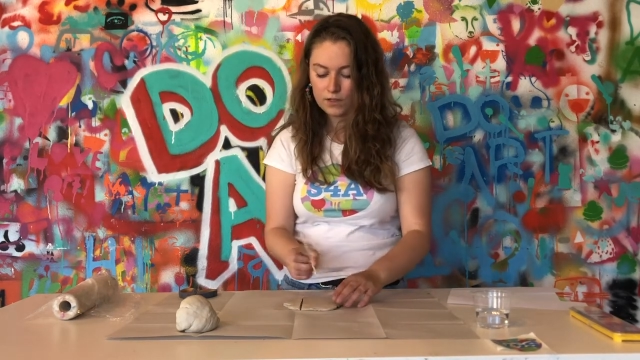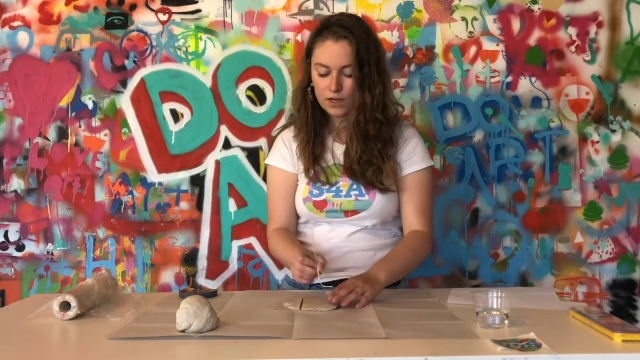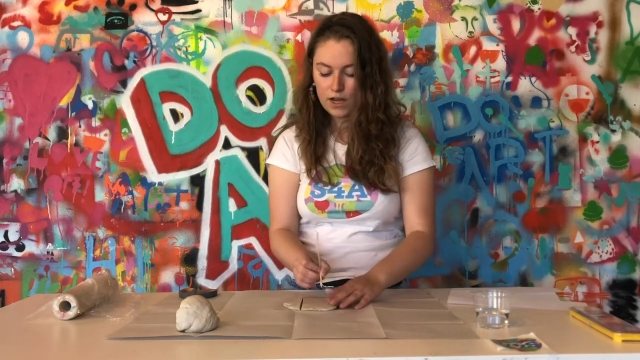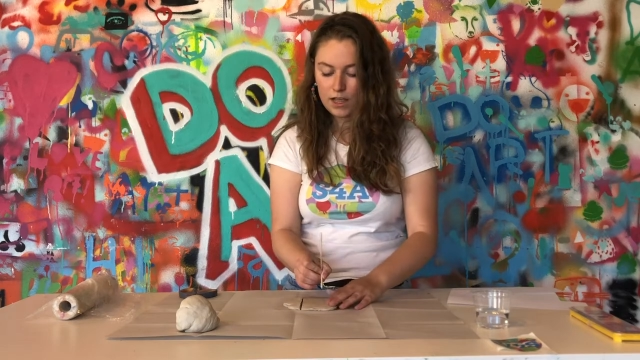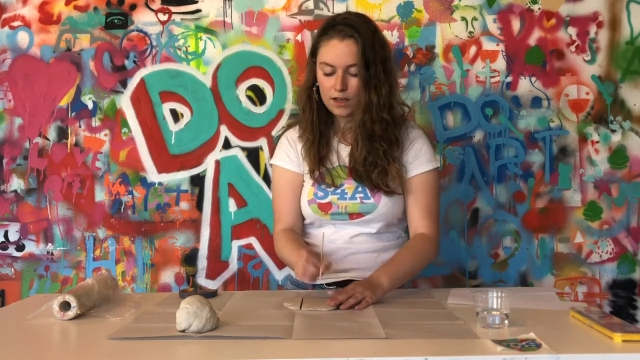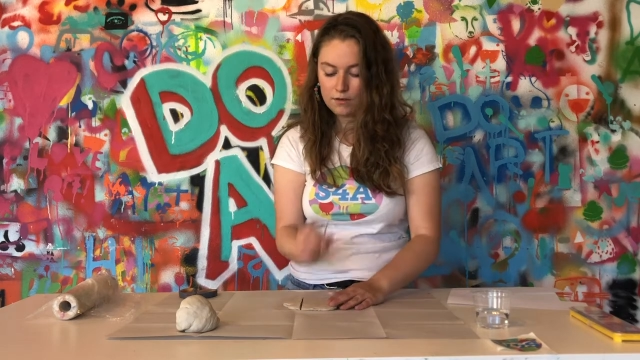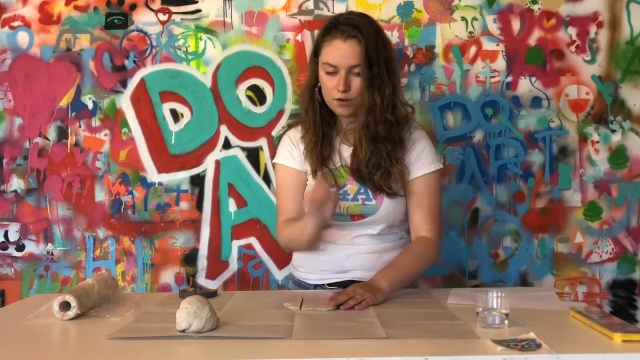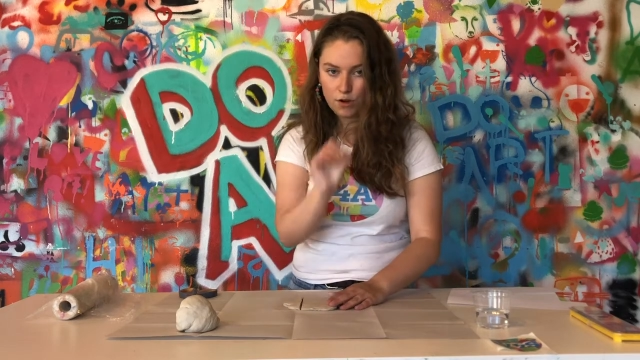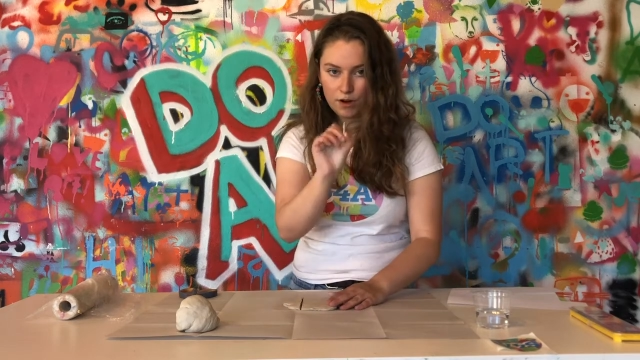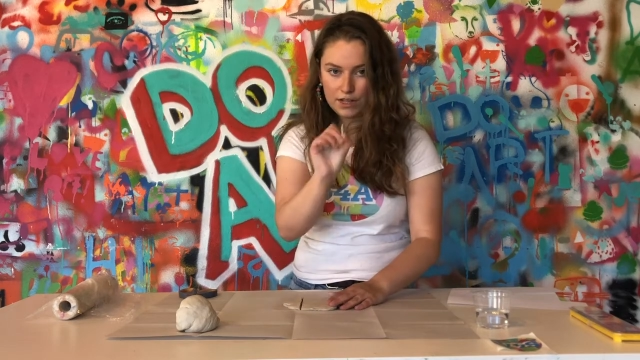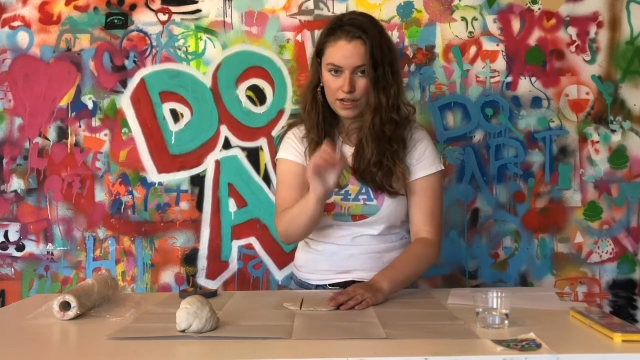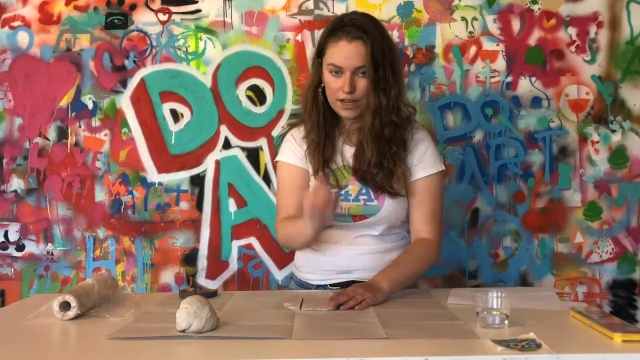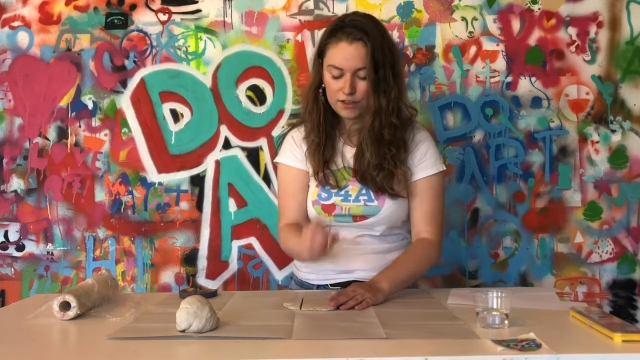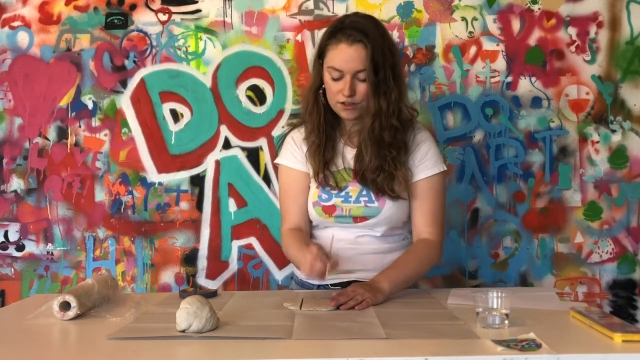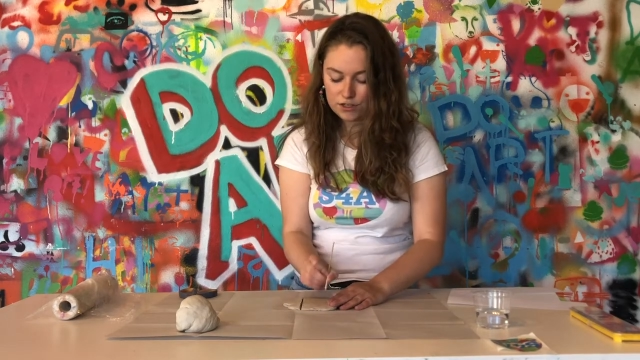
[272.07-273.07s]
Then I go on
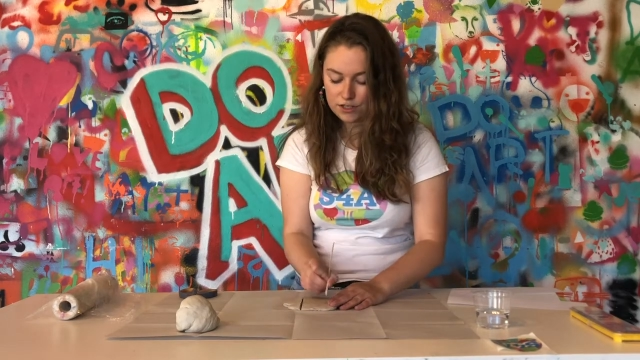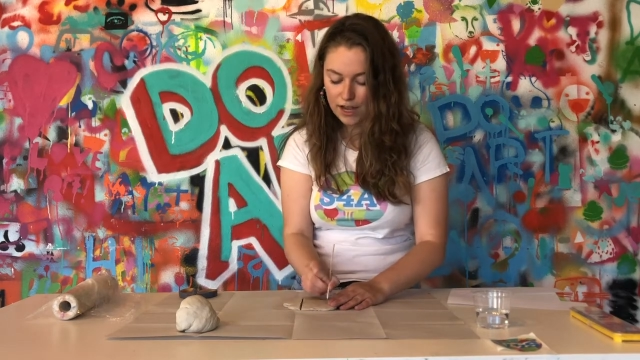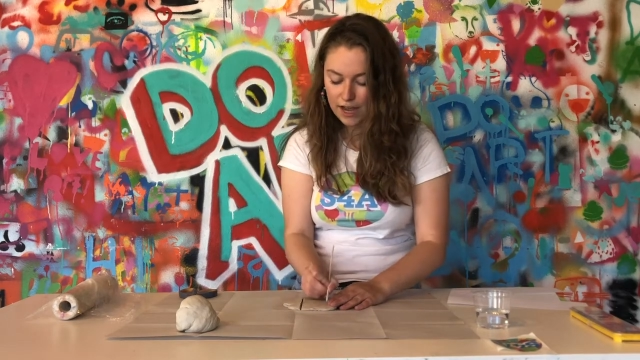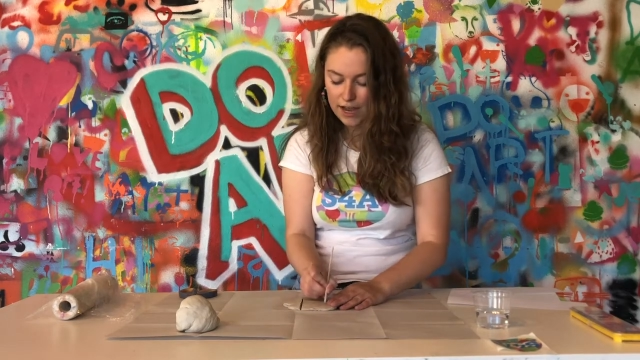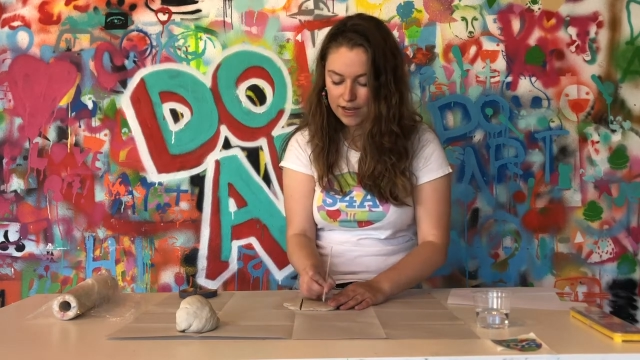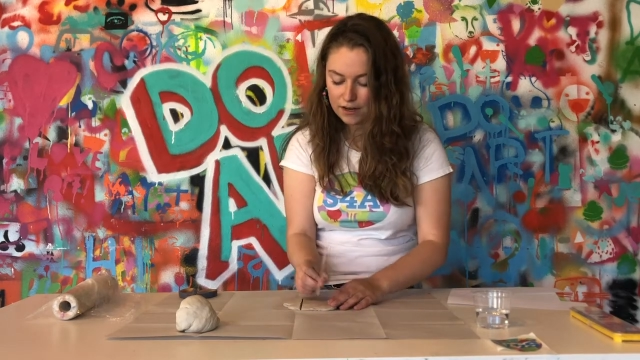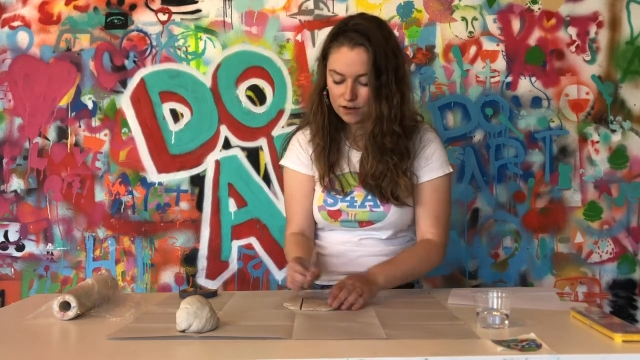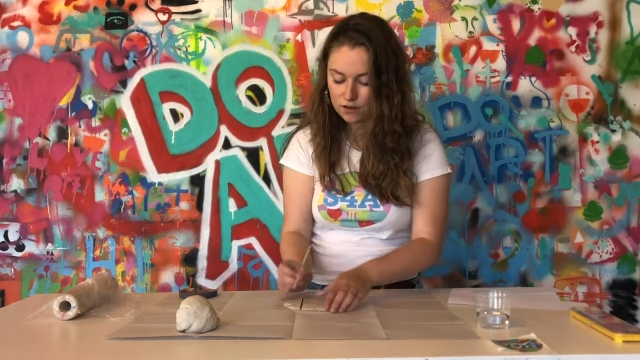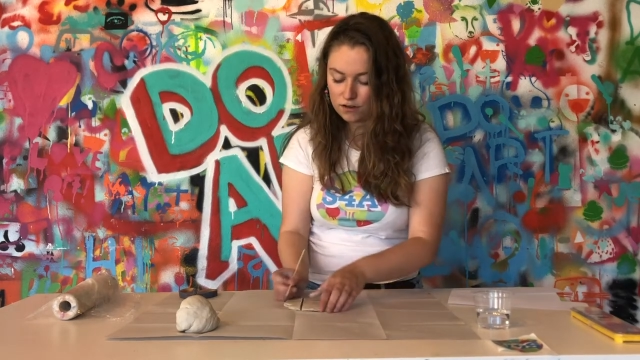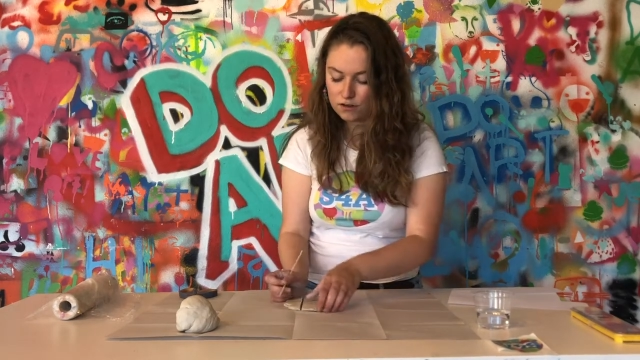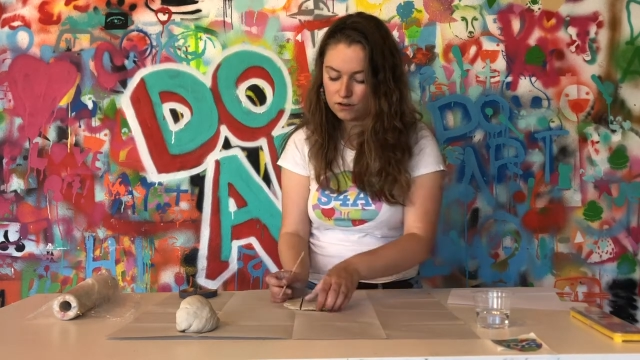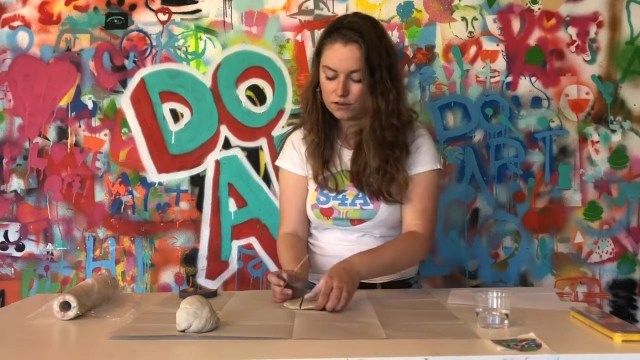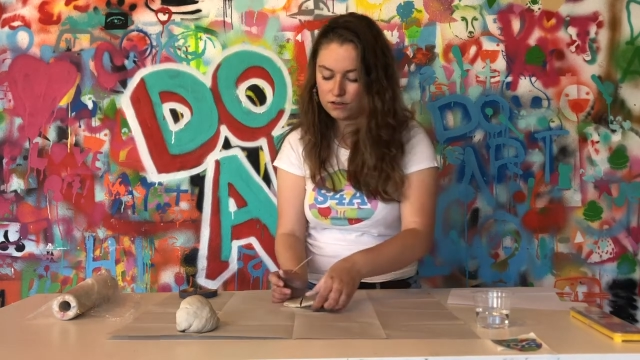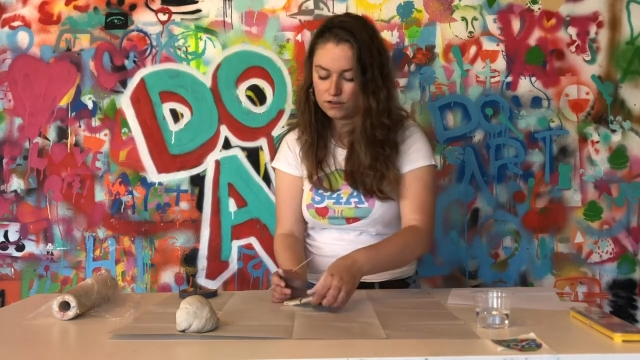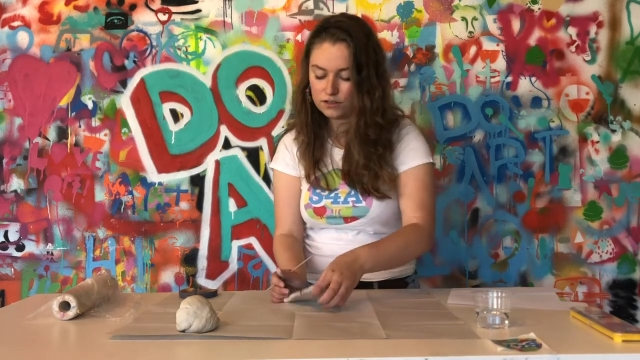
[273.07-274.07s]
the other side.
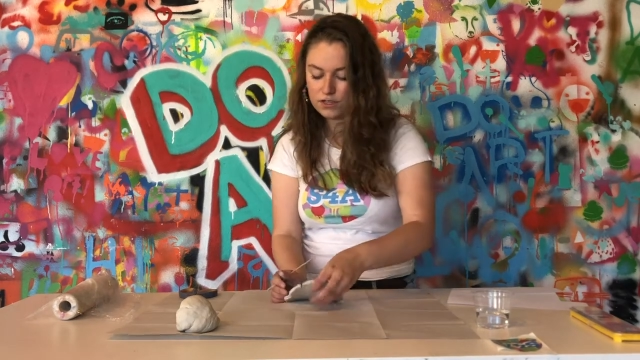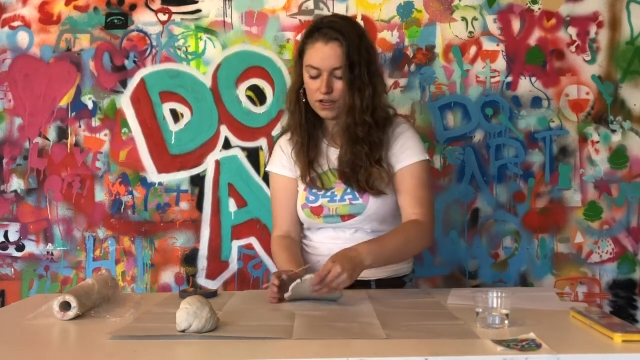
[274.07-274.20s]
See,